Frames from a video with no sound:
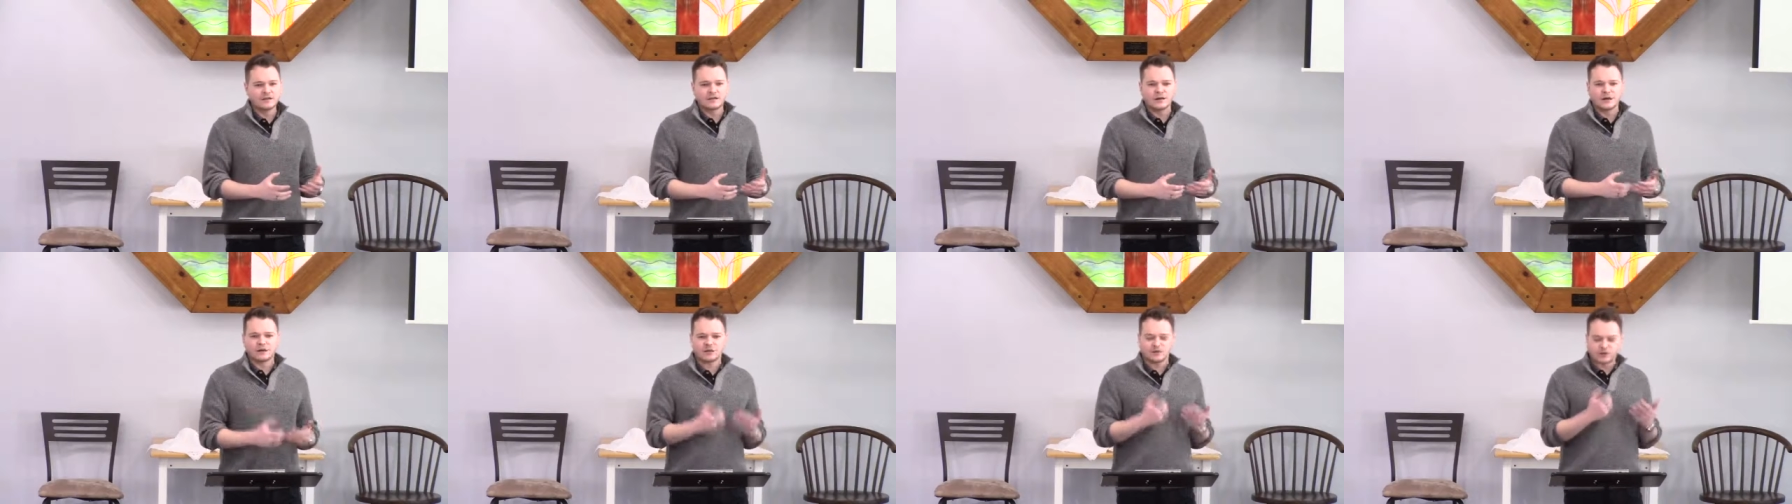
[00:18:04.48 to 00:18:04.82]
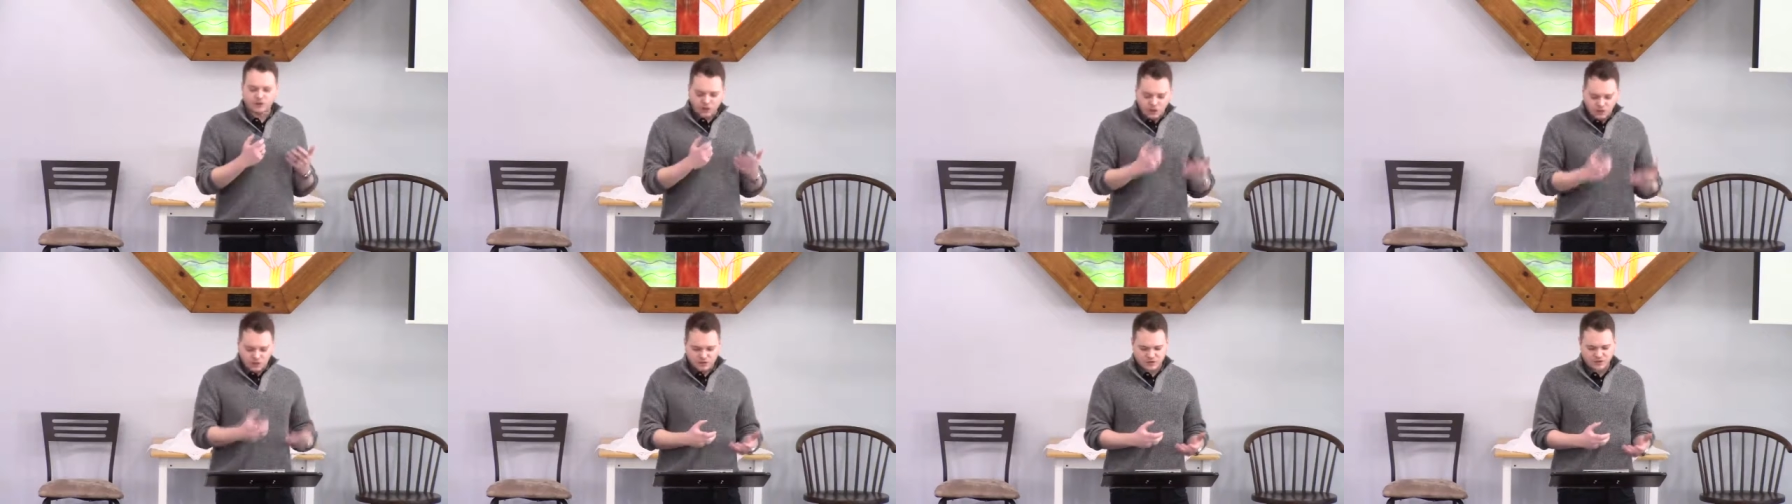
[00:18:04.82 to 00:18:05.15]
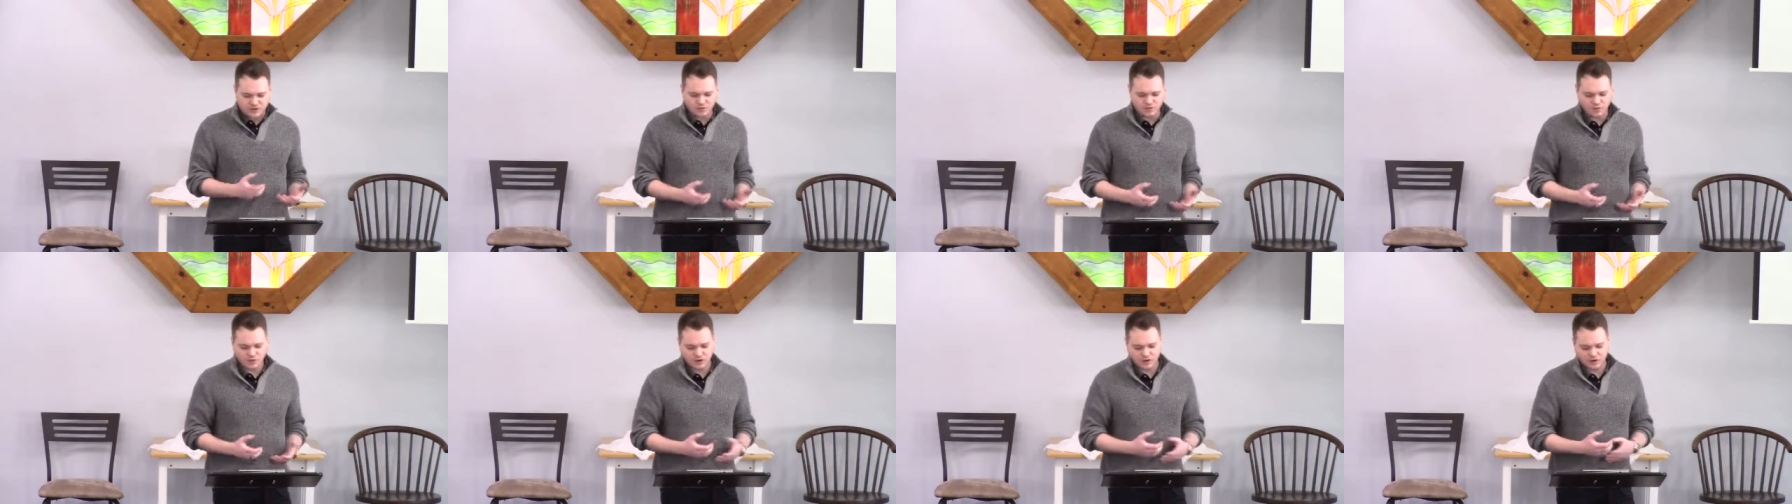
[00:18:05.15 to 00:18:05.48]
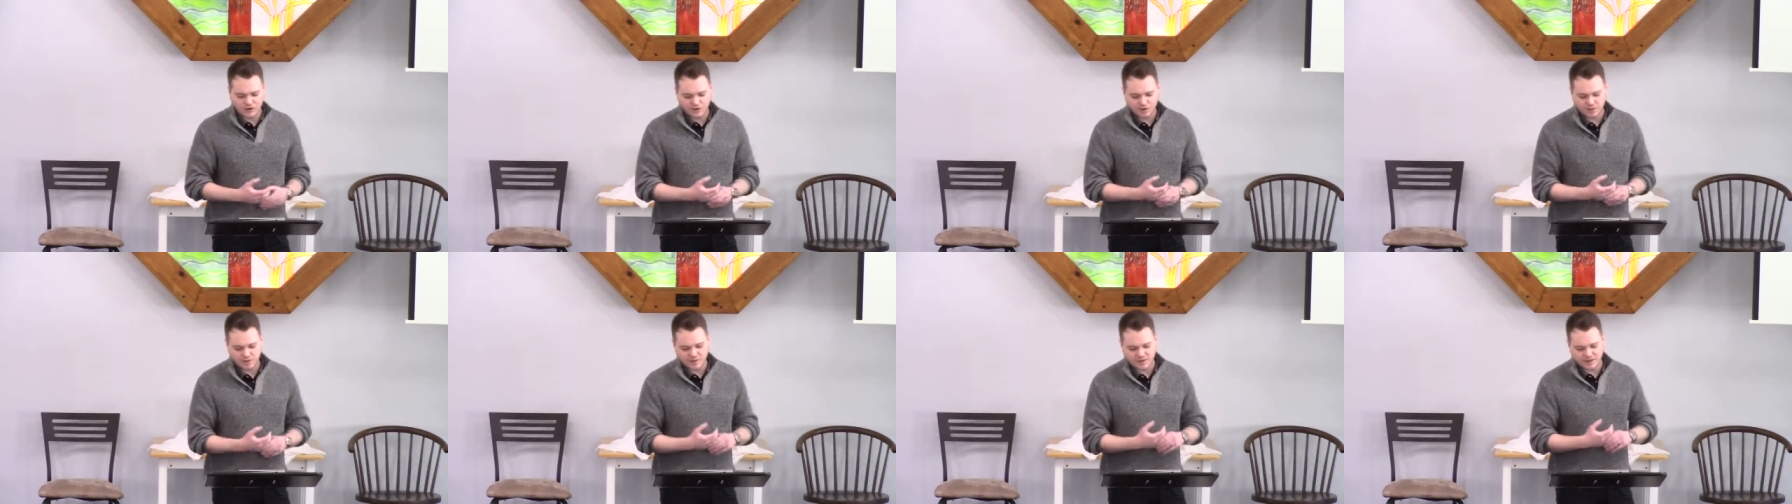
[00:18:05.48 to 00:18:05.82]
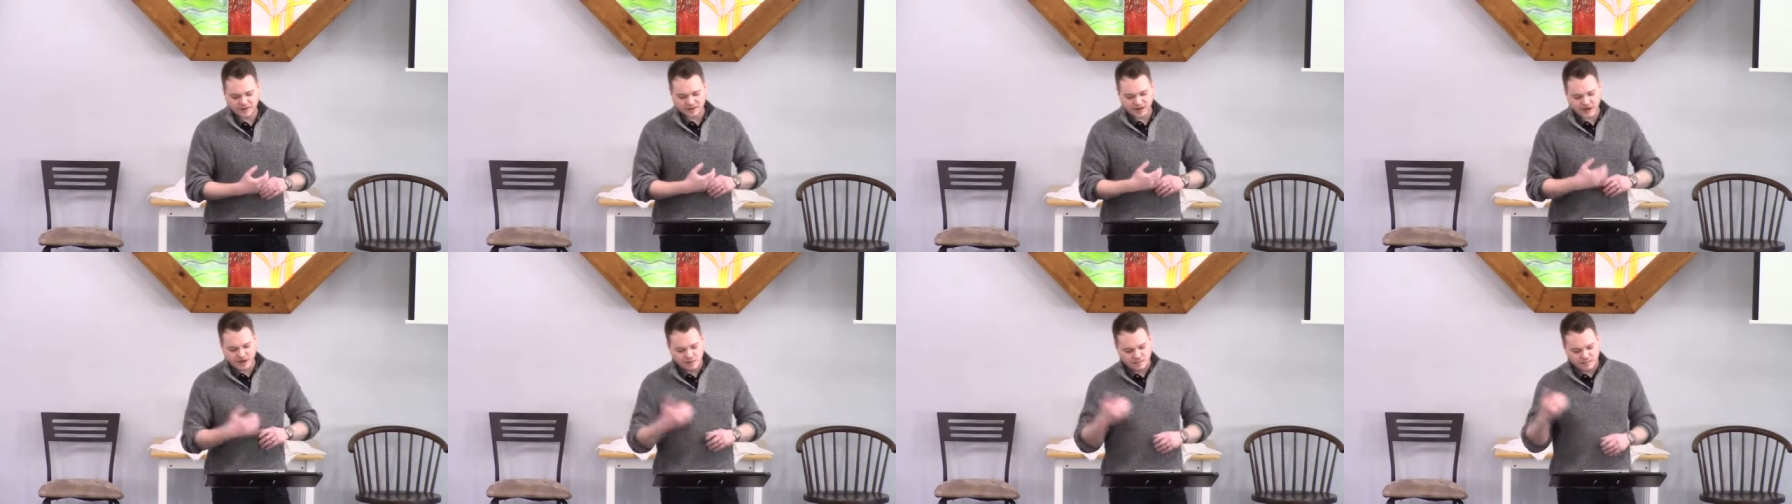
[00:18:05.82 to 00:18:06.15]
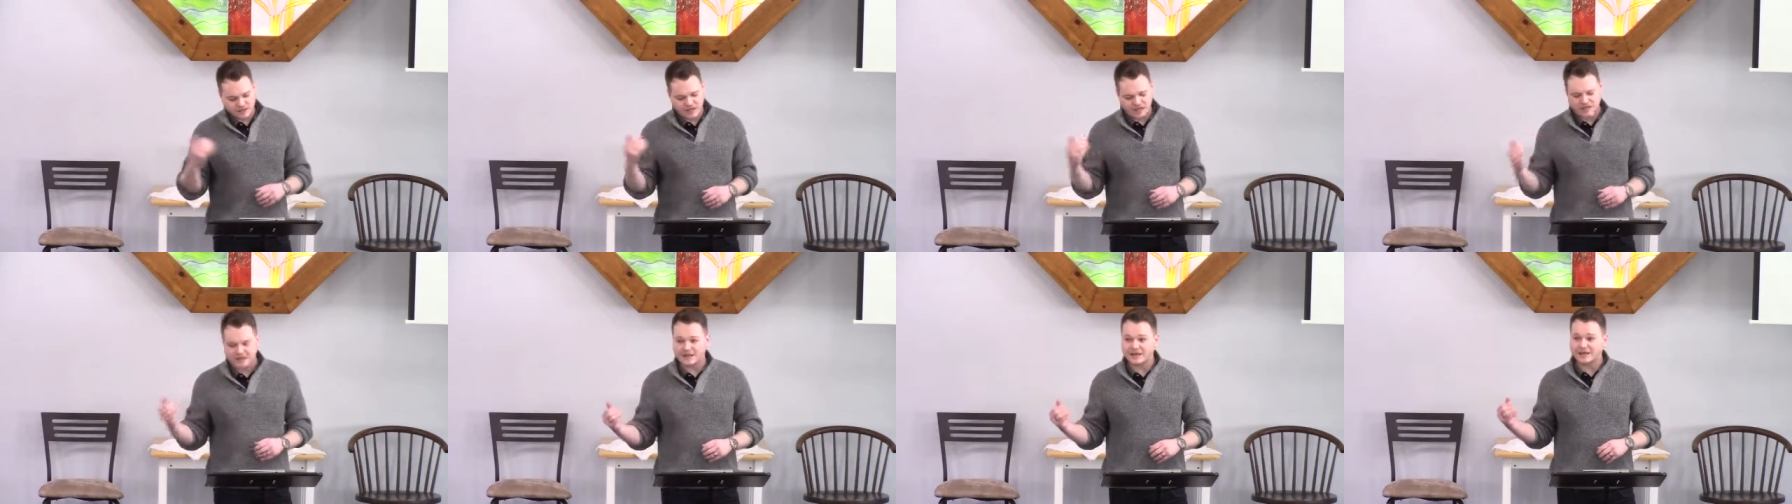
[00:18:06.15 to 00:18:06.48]
a chosen one who would
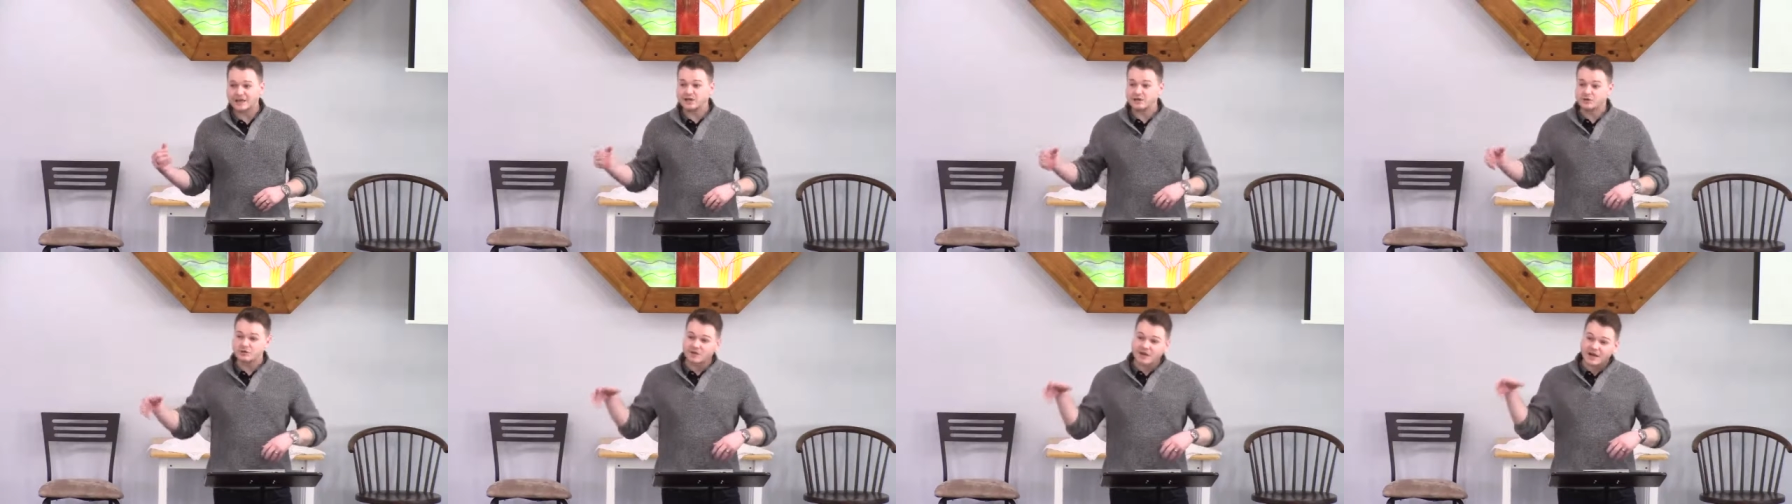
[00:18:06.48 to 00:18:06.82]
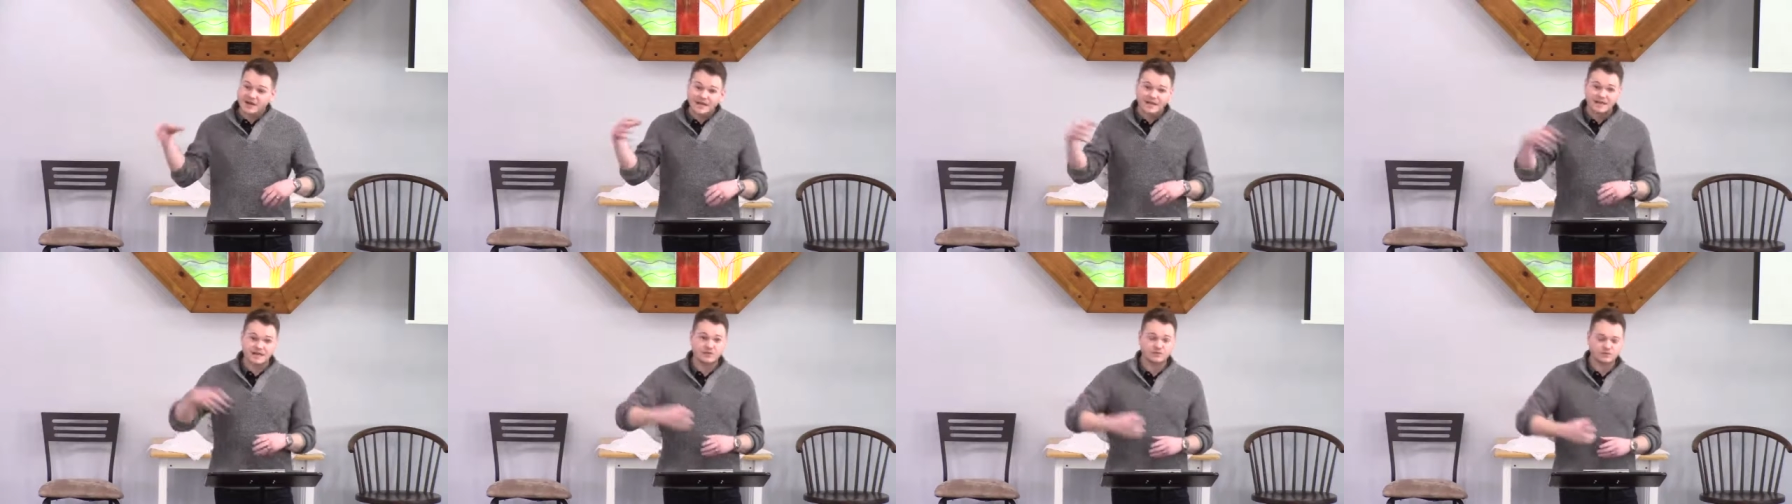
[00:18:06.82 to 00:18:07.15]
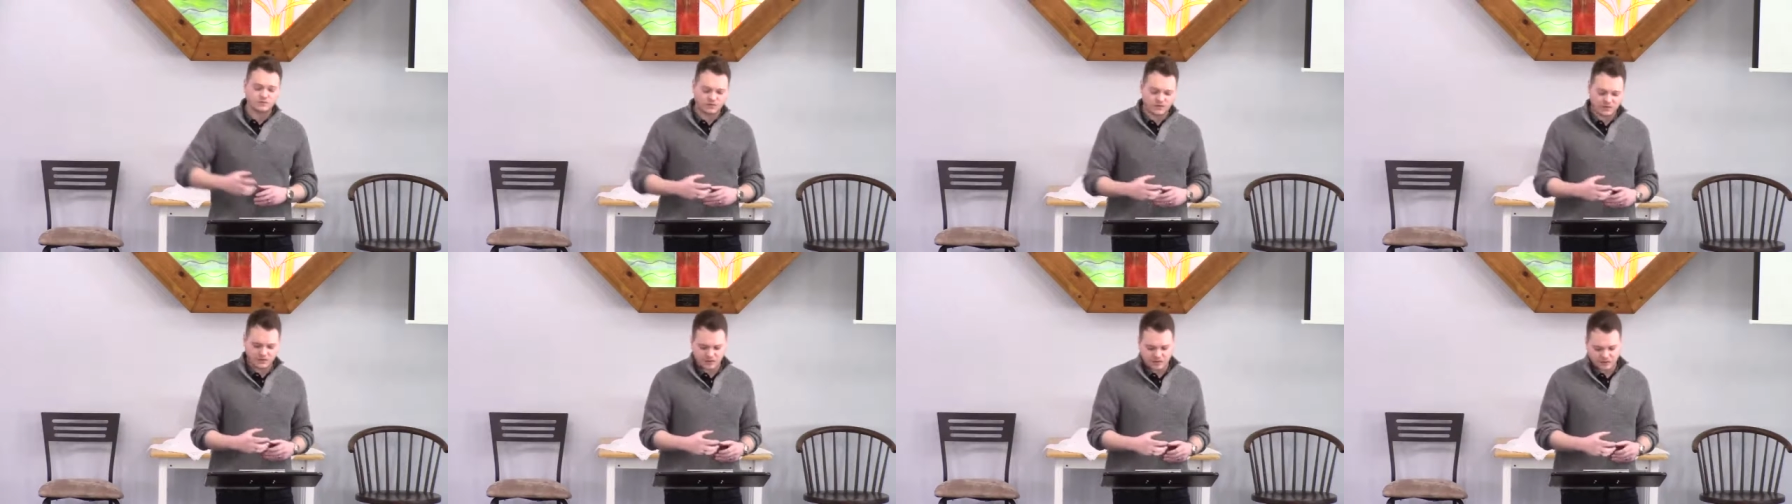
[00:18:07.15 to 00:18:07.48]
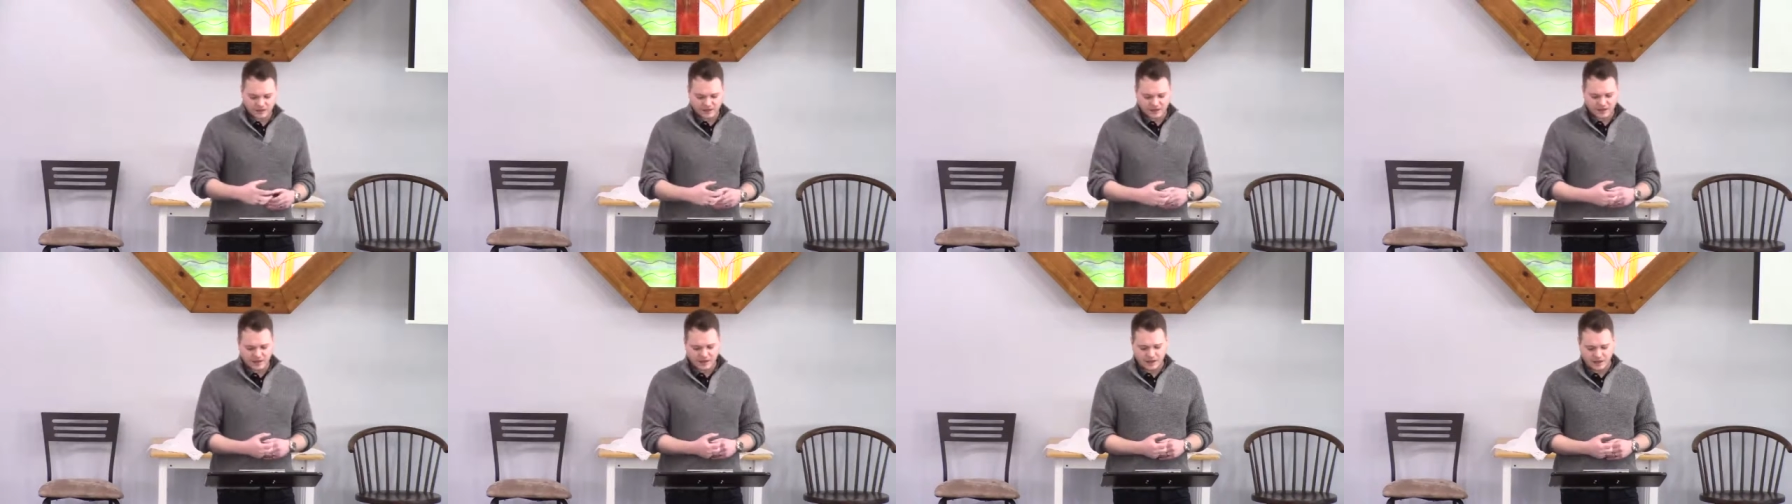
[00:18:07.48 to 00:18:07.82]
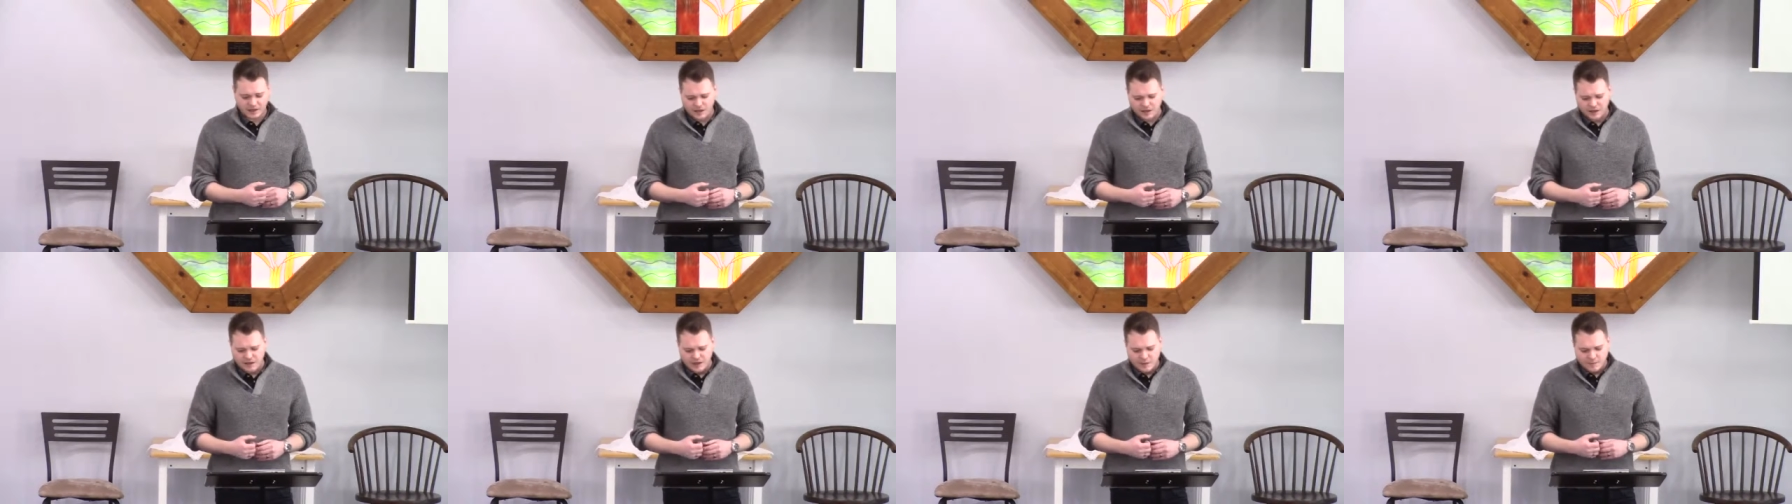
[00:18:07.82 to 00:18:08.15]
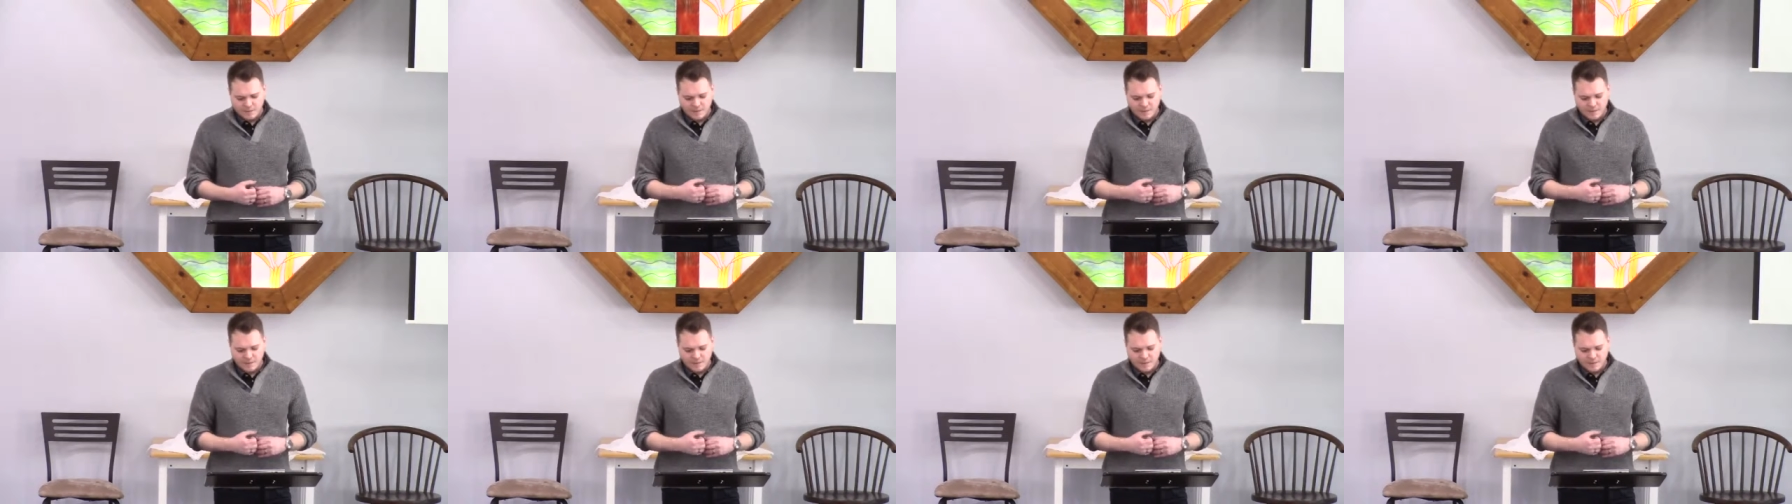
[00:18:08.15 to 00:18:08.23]
become king and unite Israel again,